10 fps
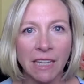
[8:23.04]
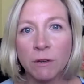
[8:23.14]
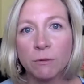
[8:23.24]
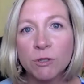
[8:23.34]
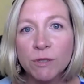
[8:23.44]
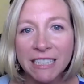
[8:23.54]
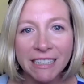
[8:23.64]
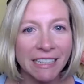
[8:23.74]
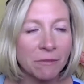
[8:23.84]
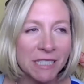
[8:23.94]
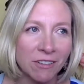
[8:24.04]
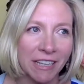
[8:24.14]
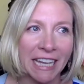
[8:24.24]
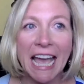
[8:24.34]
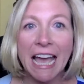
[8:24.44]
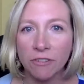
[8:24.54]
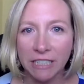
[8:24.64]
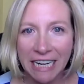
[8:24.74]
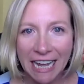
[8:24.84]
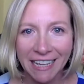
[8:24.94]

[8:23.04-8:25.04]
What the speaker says: which is silly. I was there like every day,